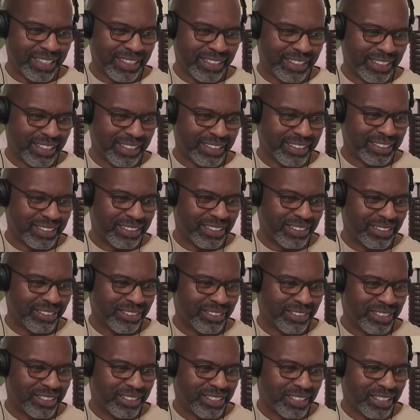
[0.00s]
I like to
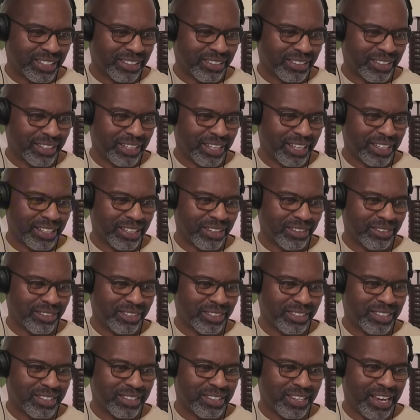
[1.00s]
always check on that. Yo,
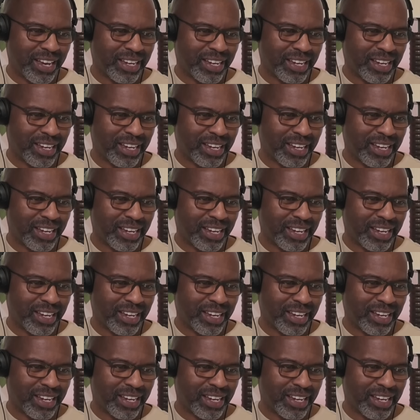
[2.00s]
this